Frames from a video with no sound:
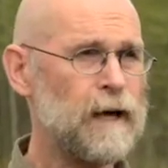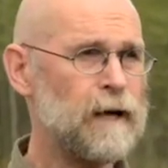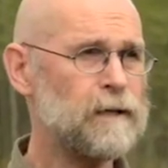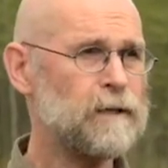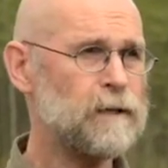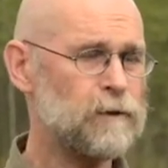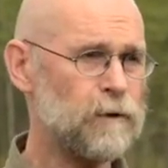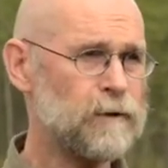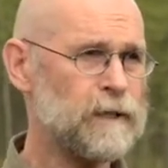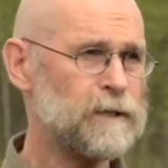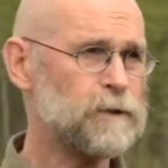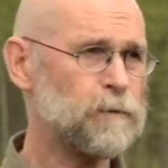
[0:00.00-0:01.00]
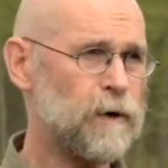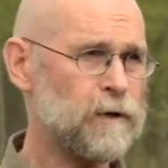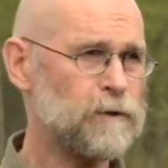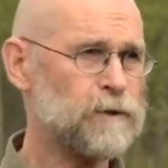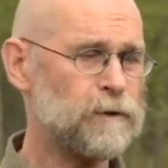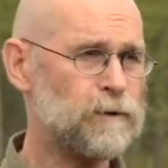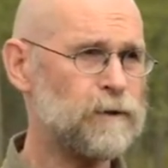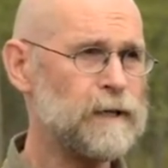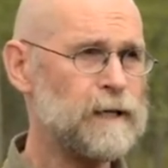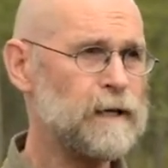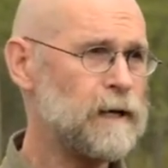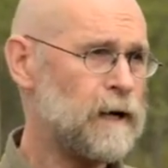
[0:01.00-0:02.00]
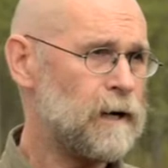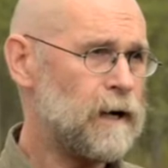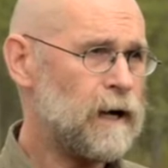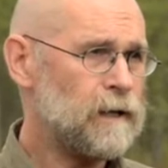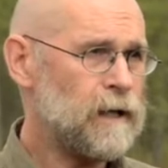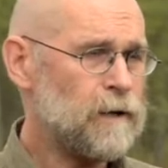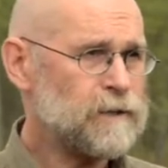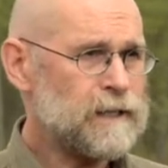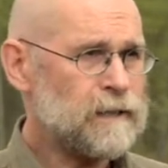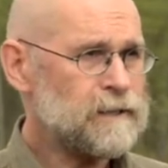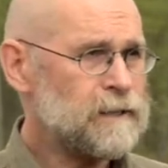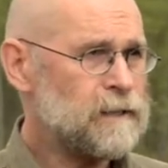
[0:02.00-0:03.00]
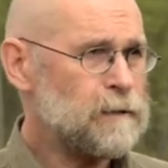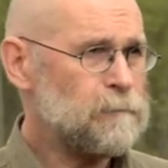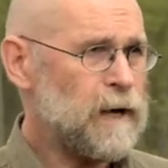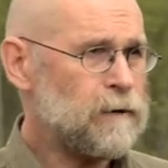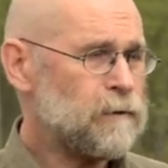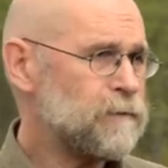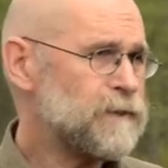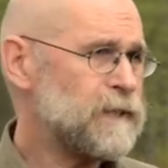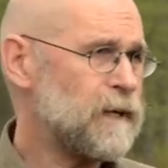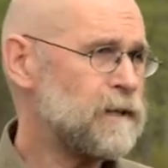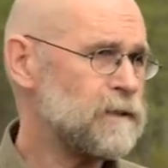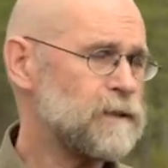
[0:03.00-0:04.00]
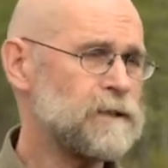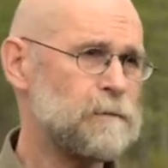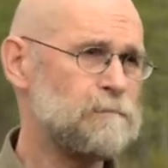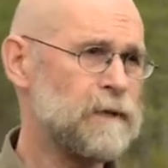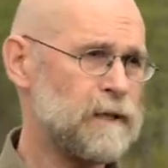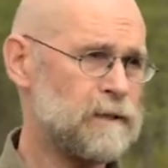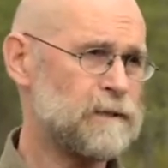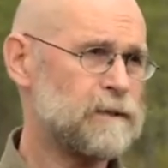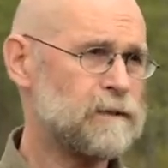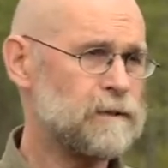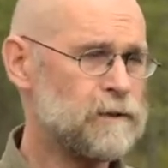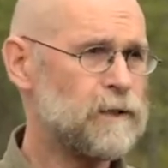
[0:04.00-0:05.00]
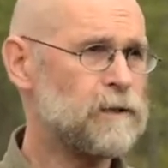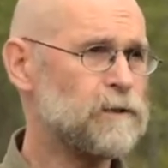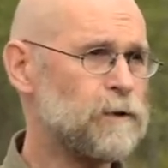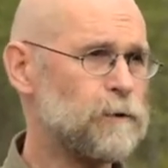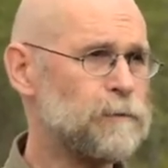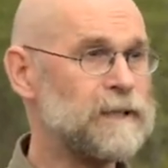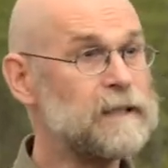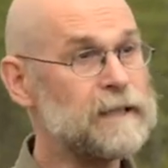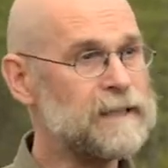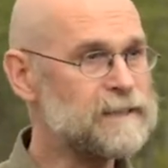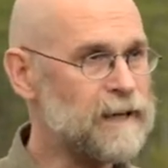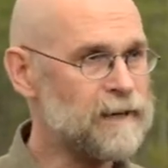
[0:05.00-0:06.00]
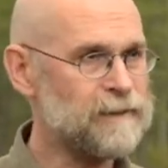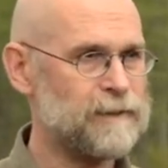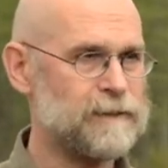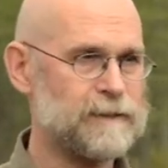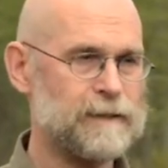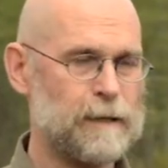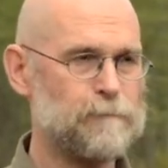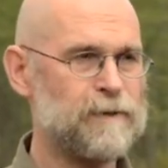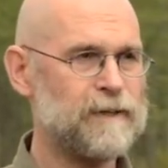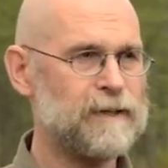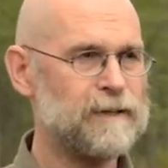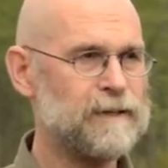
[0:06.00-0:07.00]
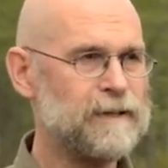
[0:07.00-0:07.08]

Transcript: and the Northeast Water Tool uh, allows us in a matter of seconds to minutes to determine exactly the same thing.